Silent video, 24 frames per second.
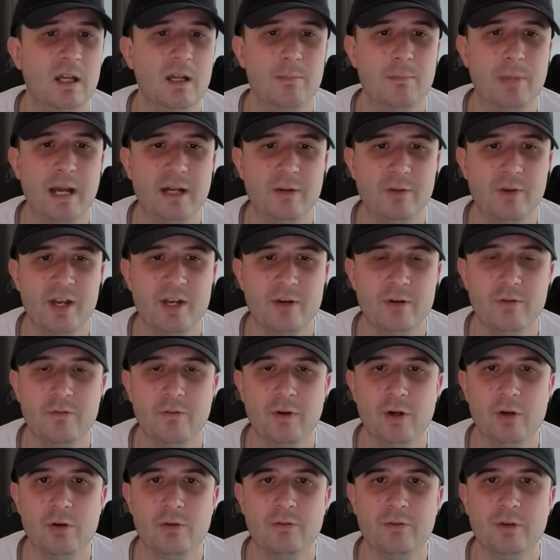Paldea
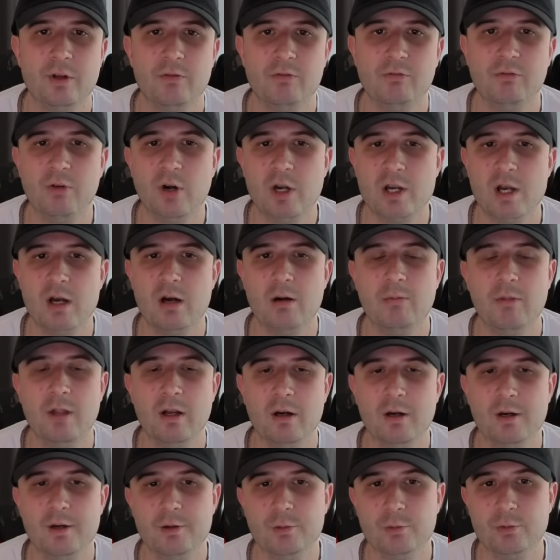Evolved right up
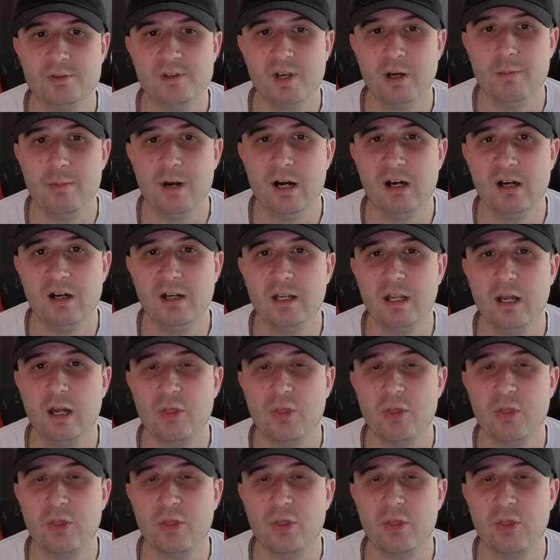there at an all-time high.